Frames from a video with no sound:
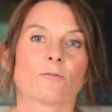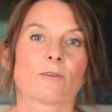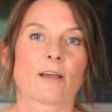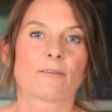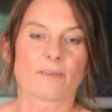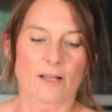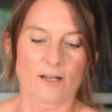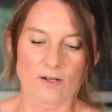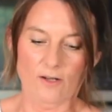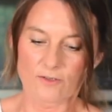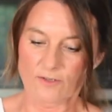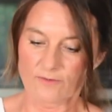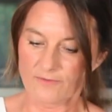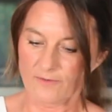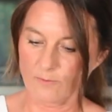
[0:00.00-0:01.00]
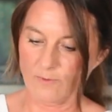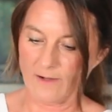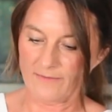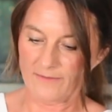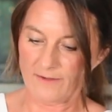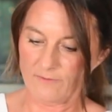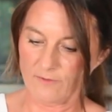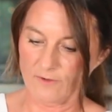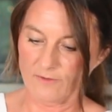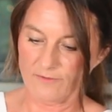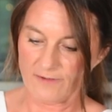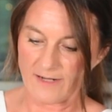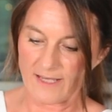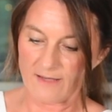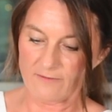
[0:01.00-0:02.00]
have a lot of wonderful
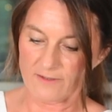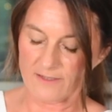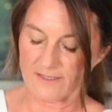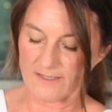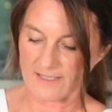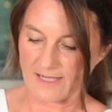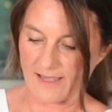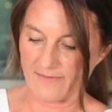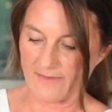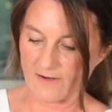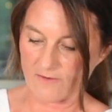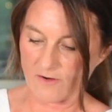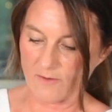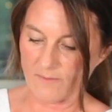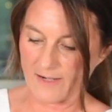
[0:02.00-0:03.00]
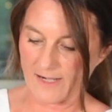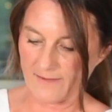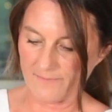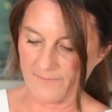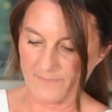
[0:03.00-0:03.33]
flavors and aroma.